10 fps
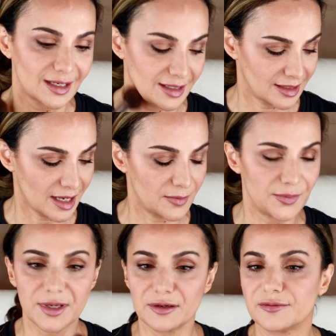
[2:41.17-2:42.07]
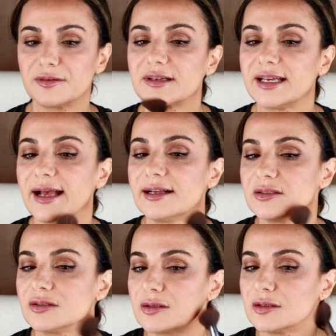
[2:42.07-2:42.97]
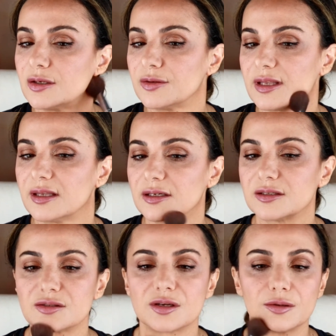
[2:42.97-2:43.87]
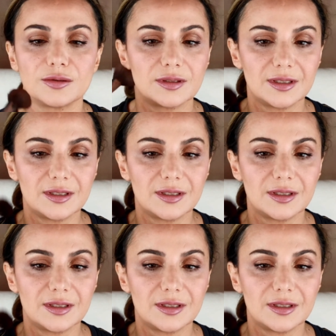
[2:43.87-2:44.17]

it's got a bit of candle glow in there, so